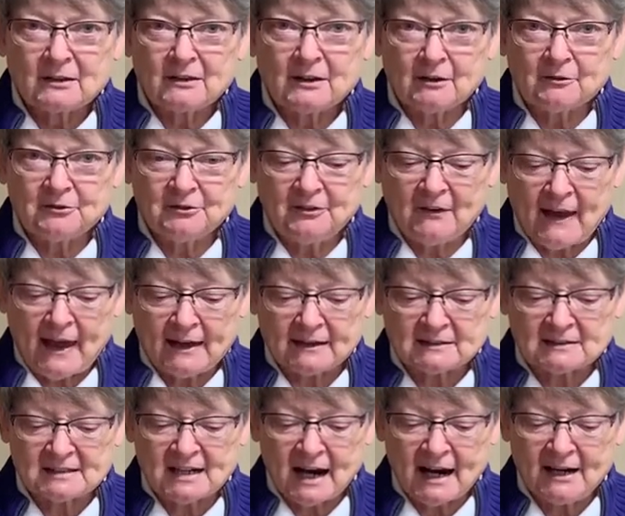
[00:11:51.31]
The
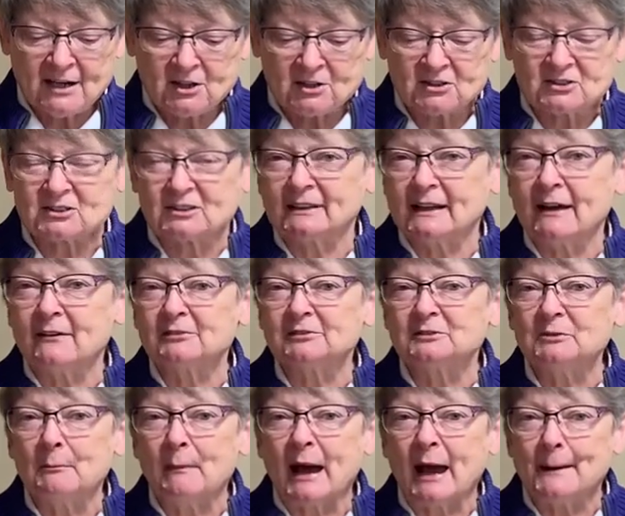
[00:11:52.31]
fat tires
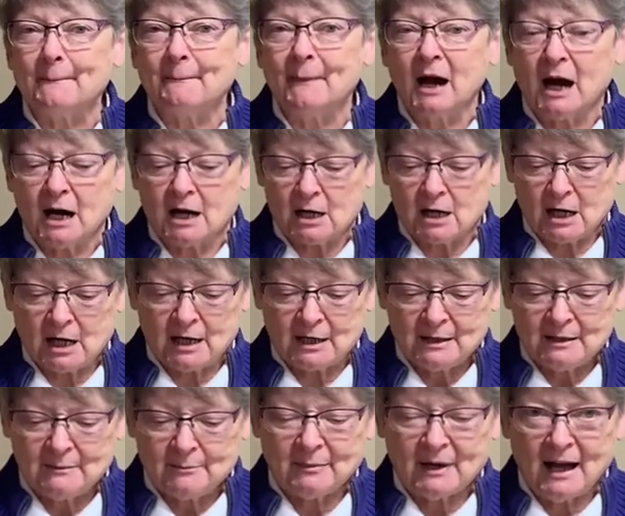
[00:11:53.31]
left my mark
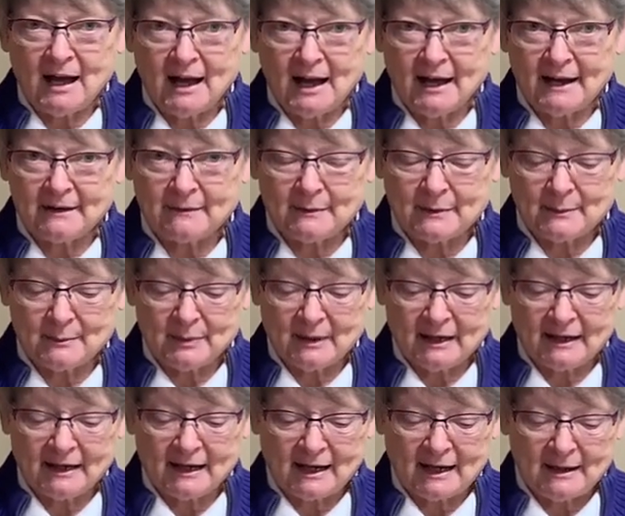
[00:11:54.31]
behind the
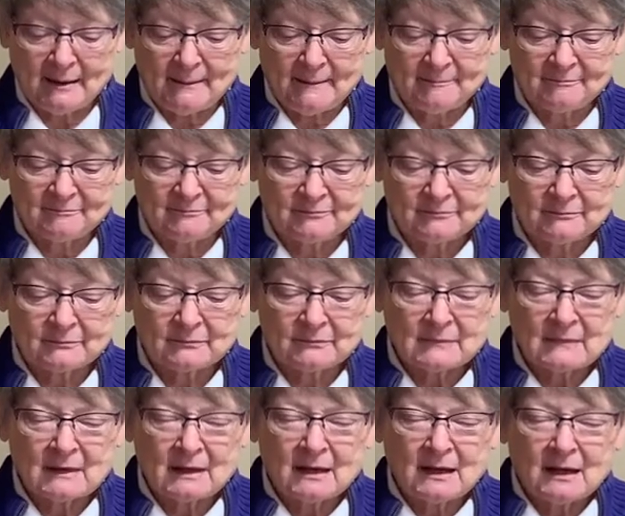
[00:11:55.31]
bike.
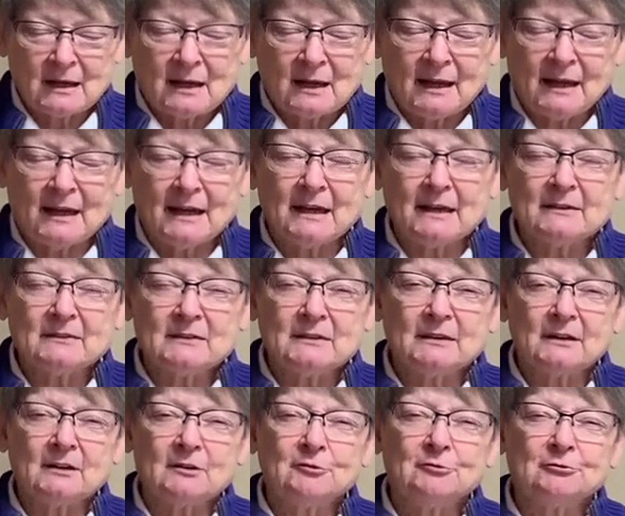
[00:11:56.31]
And
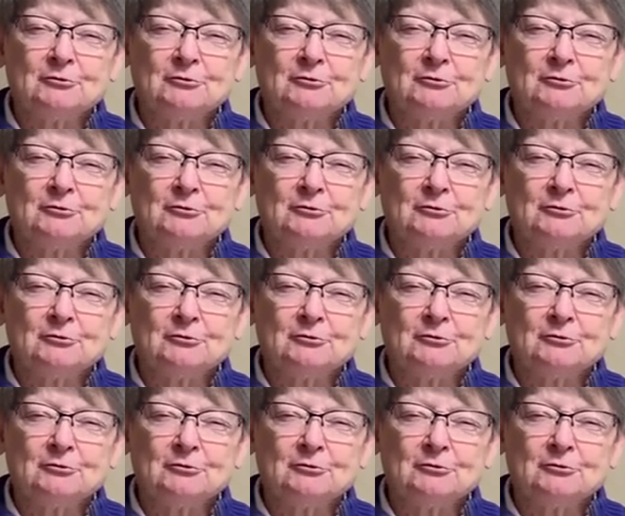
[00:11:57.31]
the